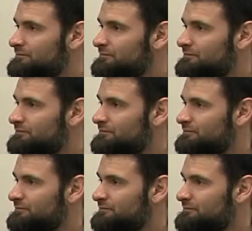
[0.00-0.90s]

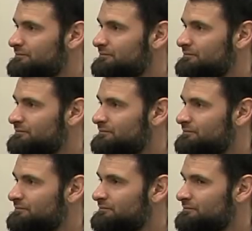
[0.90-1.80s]

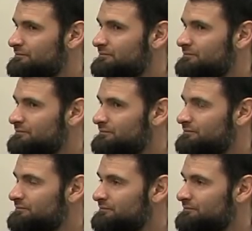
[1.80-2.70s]

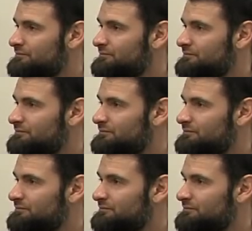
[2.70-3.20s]
No words are spoken by the person on screen.